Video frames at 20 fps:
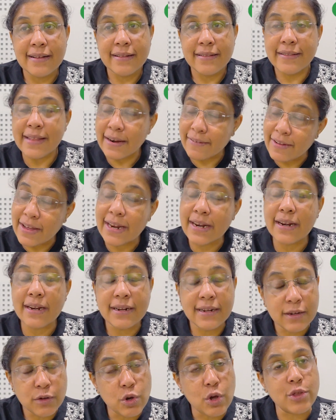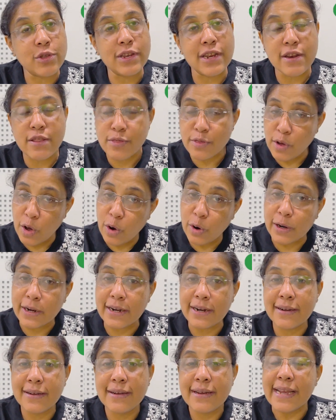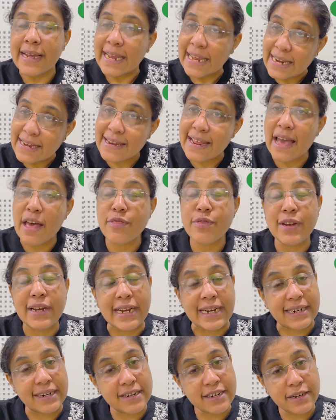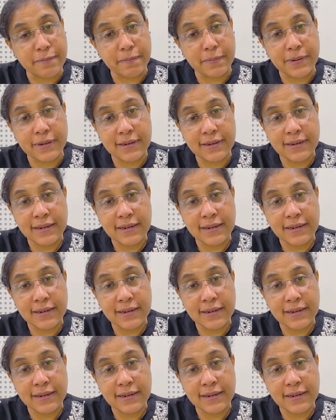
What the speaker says: There were questions on India's leadership